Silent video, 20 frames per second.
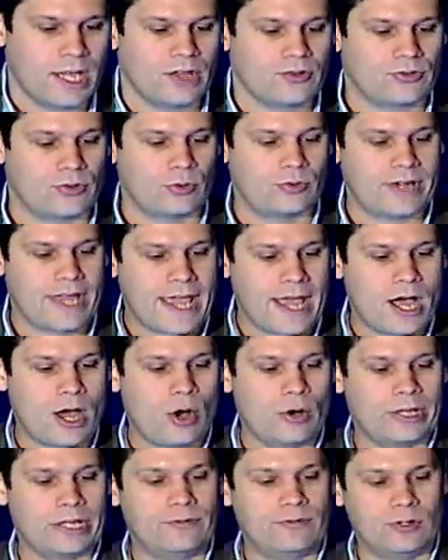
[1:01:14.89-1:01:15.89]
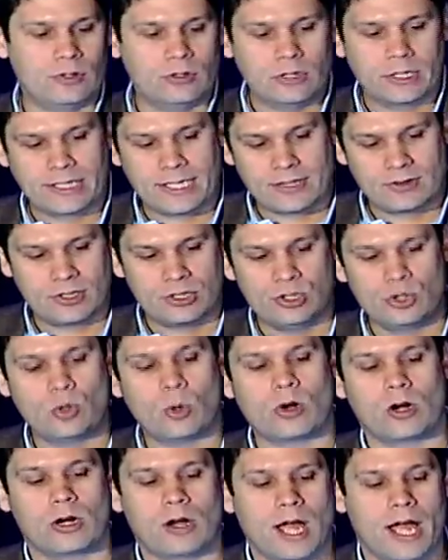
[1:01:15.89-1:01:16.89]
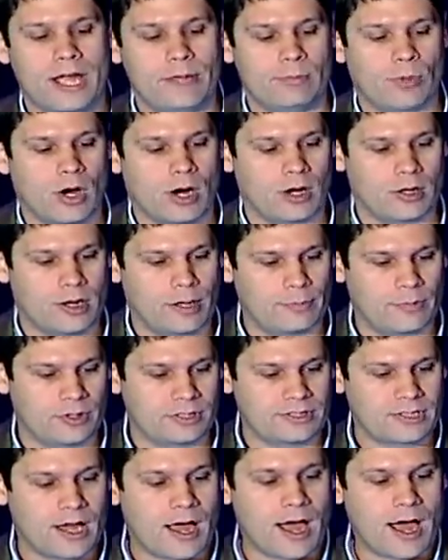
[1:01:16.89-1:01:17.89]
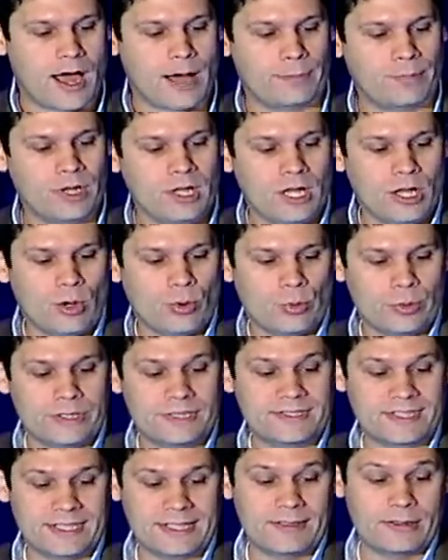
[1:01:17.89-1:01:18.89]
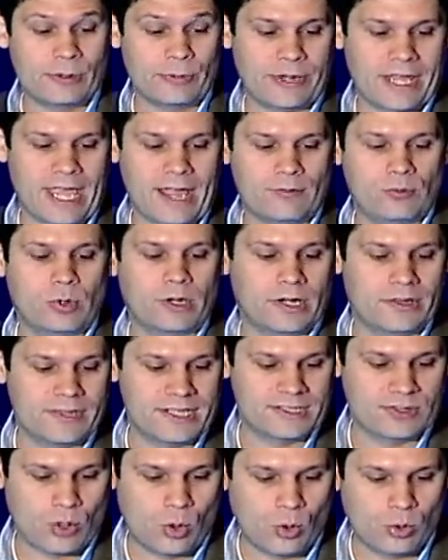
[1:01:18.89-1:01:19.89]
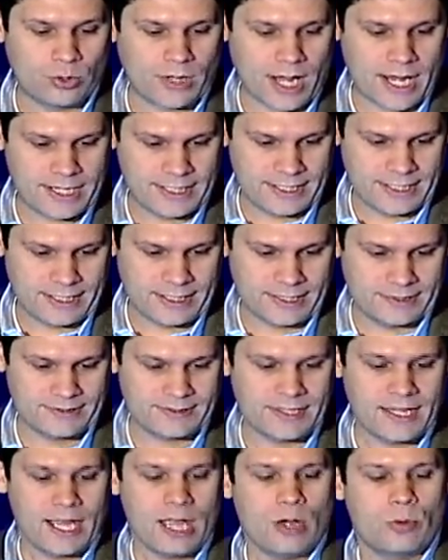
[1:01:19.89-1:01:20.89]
So now if you look at the URI bar up top, we see that we have one of these old IDs.